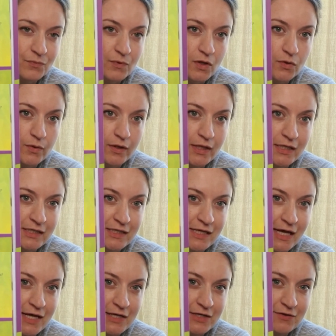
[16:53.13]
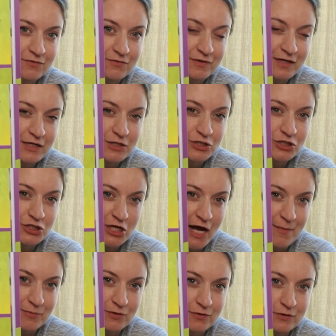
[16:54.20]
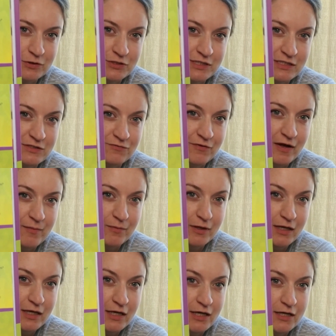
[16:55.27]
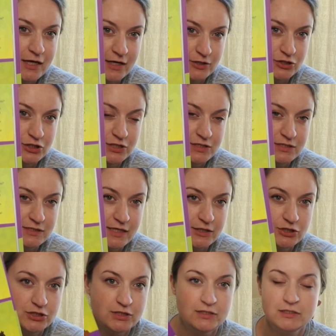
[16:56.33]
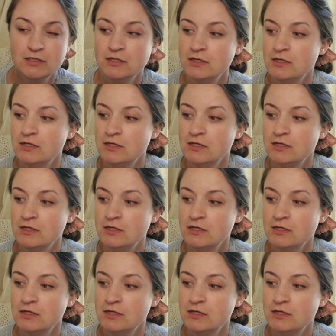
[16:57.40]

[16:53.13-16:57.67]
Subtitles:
So I like at the end of each chapter, there's this family connection section.